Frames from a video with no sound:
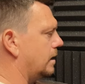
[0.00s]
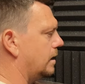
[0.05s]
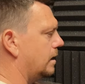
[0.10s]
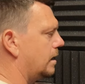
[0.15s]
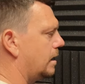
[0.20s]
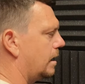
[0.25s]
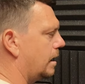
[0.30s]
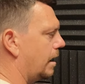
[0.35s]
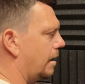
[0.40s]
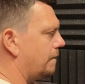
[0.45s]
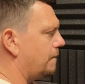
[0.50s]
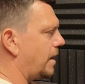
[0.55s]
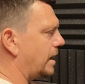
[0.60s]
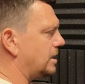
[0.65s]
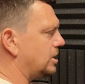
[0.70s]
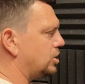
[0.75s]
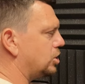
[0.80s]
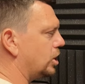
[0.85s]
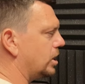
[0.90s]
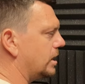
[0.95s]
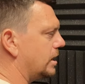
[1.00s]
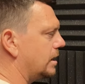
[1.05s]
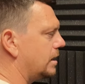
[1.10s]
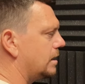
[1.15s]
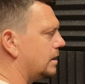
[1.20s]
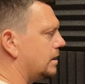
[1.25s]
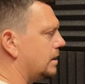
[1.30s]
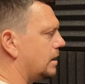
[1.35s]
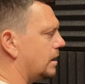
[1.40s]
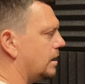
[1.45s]
in eventually
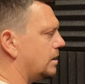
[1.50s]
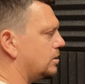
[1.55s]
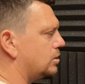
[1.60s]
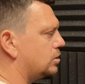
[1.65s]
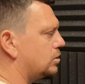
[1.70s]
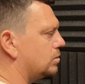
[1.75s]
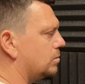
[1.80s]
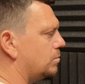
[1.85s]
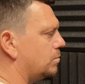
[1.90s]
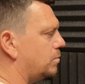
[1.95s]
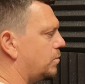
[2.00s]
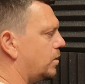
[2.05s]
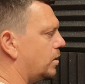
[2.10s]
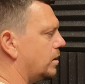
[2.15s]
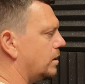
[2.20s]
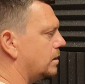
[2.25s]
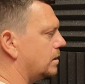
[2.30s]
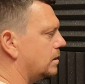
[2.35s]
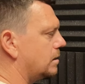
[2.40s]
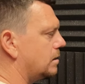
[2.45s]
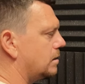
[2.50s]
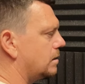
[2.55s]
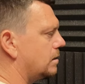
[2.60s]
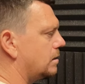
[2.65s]
at some point.